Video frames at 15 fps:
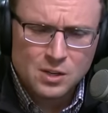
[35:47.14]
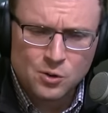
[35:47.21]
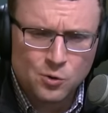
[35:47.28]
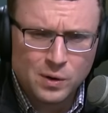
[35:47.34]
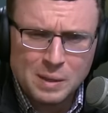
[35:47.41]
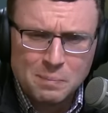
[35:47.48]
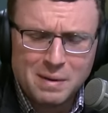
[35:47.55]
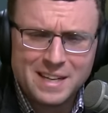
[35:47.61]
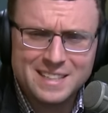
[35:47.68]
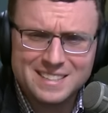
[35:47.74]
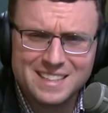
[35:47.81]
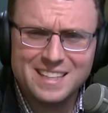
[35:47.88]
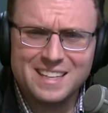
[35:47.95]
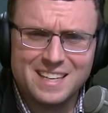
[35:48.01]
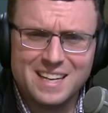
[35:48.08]
Green Bay
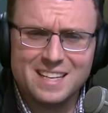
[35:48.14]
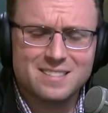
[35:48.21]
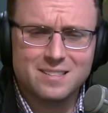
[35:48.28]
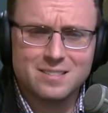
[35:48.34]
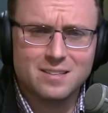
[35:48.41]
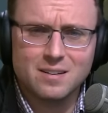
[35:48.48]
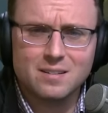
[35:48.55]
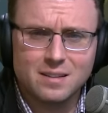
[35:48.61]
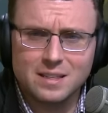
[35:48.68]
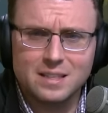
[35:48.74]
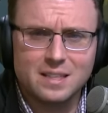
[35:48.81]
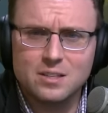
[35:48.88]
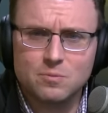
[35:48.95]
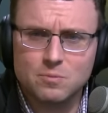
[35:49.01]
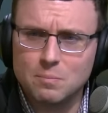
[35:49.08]
didn't necessarily
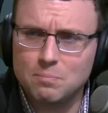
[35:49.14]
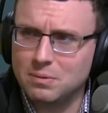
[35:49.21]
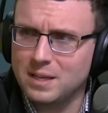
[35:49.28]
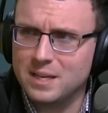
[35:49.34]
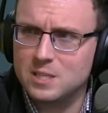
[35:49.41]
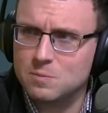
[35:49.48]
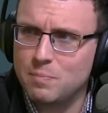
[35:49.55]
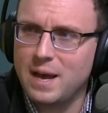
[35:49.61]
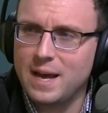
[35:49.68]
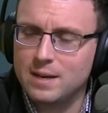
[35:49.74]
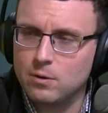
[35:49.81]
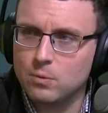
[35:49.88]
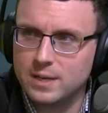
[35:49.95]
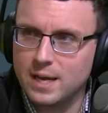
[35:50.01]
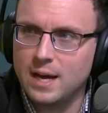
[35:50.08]
need to replace
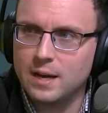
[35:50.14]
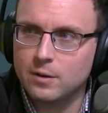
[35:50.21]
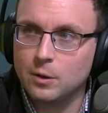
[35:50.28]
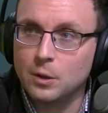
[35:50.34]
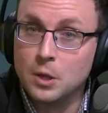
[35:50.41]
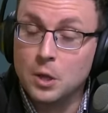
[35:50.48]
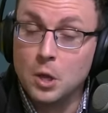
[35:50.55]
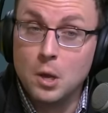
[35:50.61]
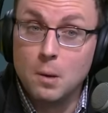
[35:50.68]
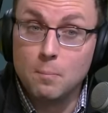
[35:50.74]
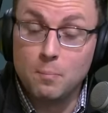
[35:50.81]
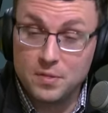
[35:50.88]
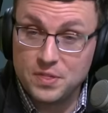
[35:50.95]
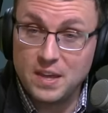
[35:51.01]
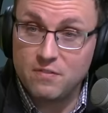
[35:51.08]
Pat O'Donnell,
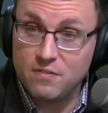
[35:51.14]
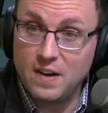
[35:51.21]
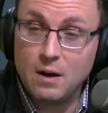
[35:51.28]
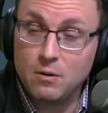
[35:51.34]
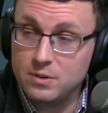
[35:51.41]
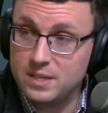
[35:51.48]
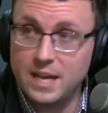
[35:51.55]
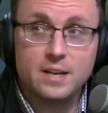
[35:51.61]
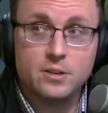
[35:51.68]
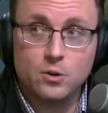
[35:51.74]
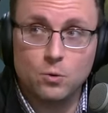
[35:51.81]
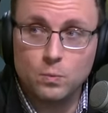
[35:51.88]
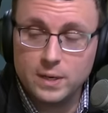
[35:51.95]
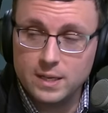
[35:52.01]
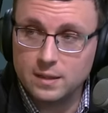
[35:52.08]
but they found
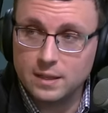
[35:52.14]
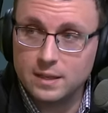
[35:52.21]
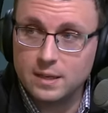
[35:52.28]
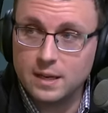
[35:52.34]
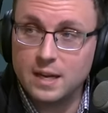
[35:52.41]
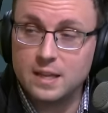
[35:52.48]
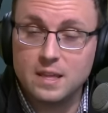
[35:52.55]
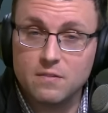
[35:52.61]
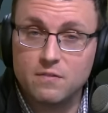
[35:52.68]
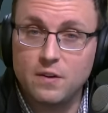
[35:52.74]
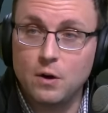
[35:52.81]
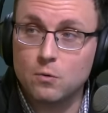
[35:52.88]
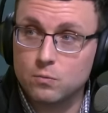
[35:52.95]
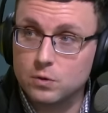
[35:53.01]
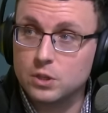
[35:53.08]
Daniel Whelan, and they
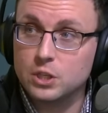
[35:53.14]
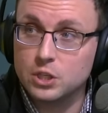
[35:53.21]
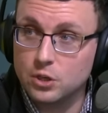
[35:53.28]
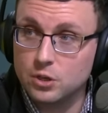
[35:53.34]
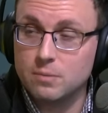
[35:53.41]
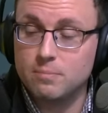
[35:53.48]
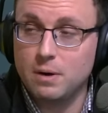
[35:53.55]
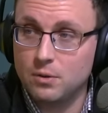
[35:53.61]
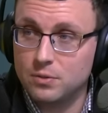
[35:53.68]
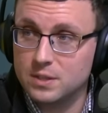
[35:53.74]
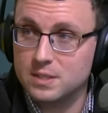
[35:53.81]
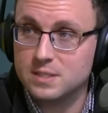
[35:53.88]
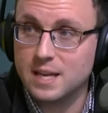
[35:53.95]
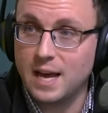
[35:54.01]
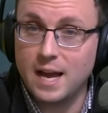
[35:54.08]
felt really good about
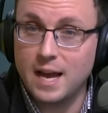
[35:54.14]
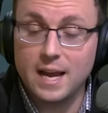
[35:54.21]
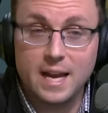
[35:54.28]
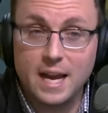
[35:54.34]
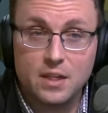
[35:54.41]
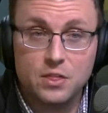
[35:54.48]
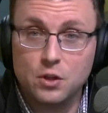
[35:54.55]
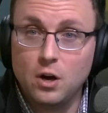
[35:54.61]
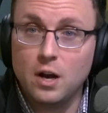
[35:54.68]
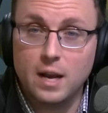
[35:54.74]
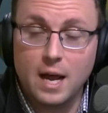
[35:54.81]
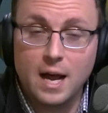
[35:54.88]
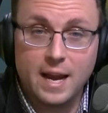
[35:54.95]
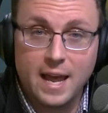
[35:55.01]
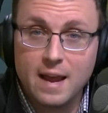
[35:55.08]
this guy. And I thought,
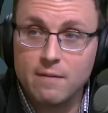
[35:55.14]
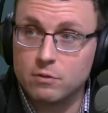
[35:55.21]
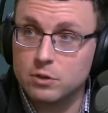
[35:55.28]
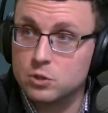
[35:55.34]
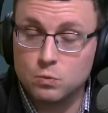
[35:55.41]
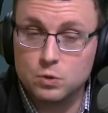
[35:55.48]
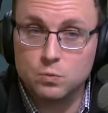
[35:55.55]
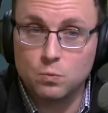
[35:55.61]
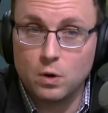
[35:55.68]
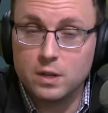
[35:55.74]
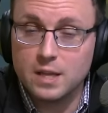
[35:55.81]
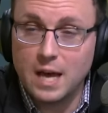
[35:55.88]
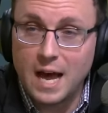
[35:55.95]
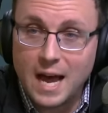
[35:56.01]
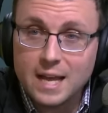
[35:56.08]
on average, was one of
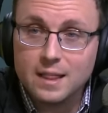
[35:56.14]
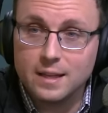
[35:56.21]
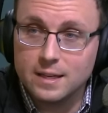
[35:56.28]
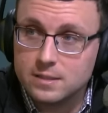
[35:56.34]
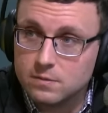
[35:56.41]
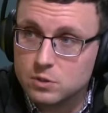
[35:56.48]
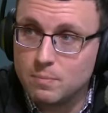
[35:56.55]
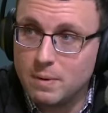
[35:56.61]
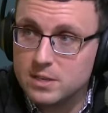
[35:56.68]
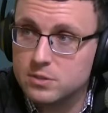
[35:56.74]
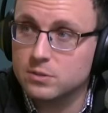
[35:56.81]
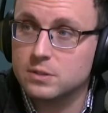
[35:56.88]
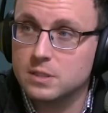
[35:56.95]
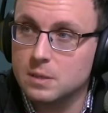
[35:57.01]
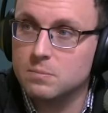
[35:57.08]
the highlights of
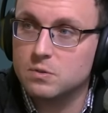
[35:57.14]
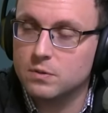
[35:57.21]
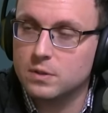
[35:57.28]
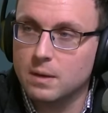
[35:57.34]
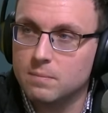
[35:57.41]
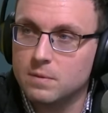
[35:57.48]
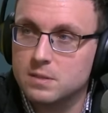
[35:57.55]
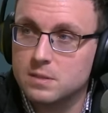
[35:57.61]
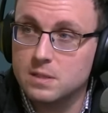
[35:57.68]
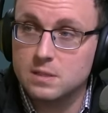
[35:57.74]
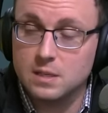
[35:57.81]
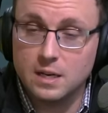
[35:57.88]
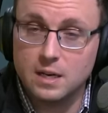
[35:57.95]
special teams for them this season.